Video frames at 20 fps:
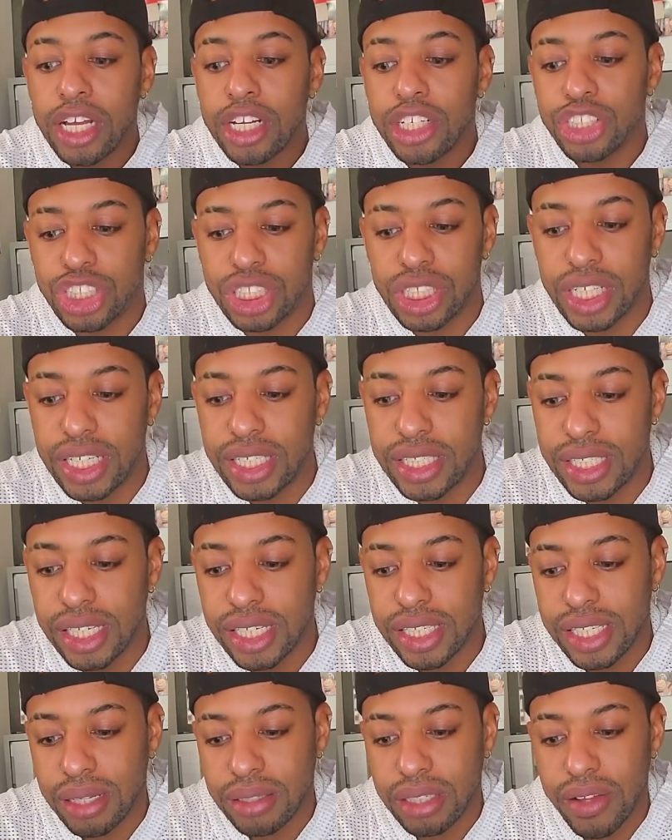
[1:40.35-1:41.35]
She needs to
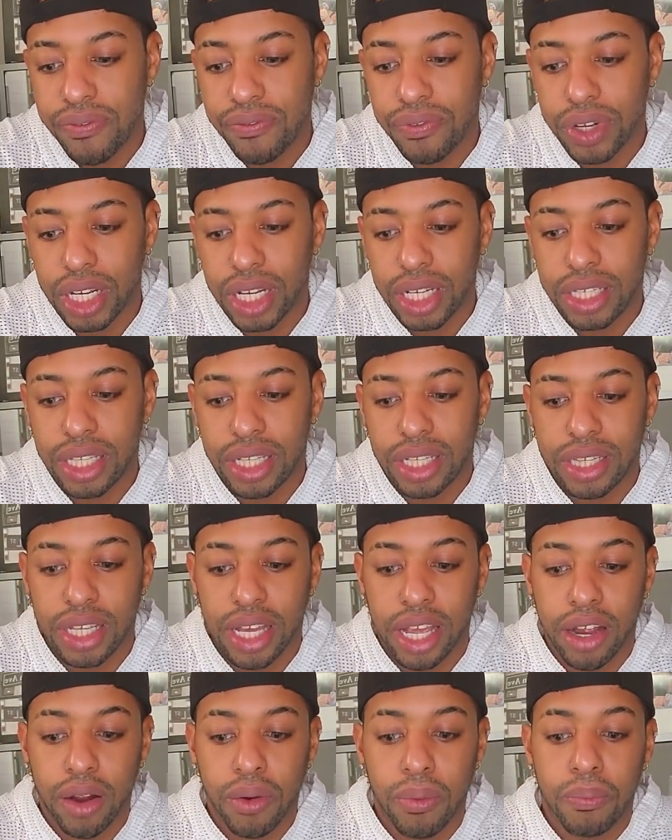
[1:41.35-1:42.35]
accept it fully that
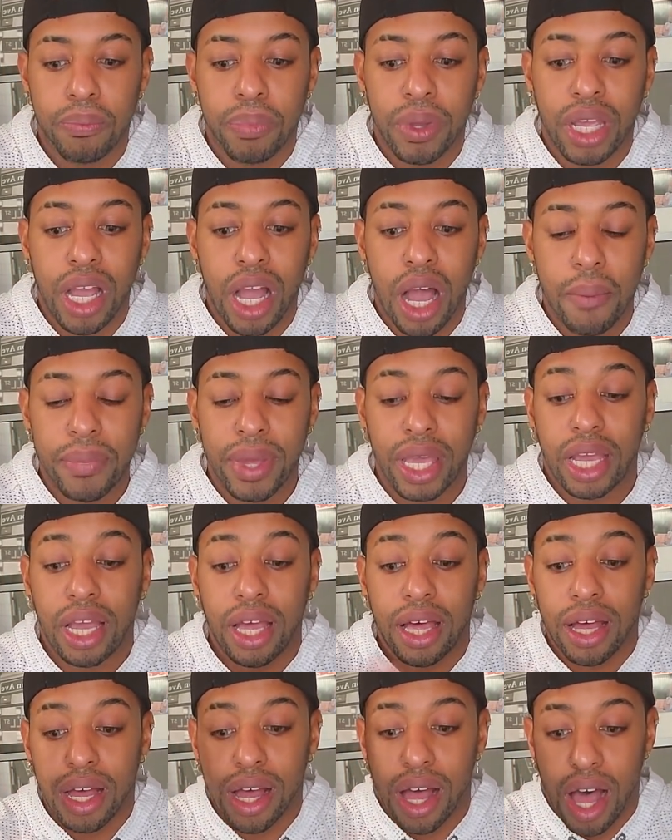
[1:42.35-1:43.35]
they are
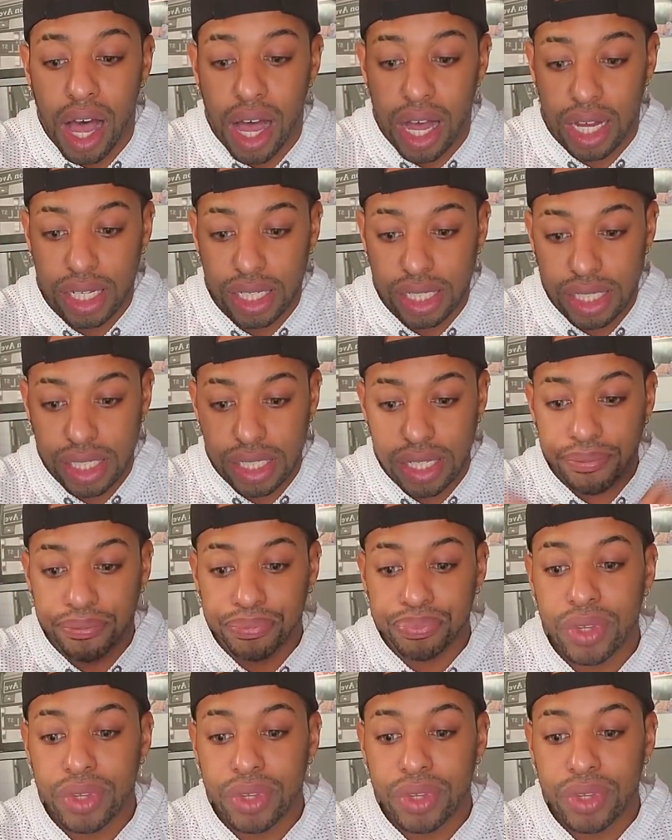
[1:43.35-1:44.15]
becoming us.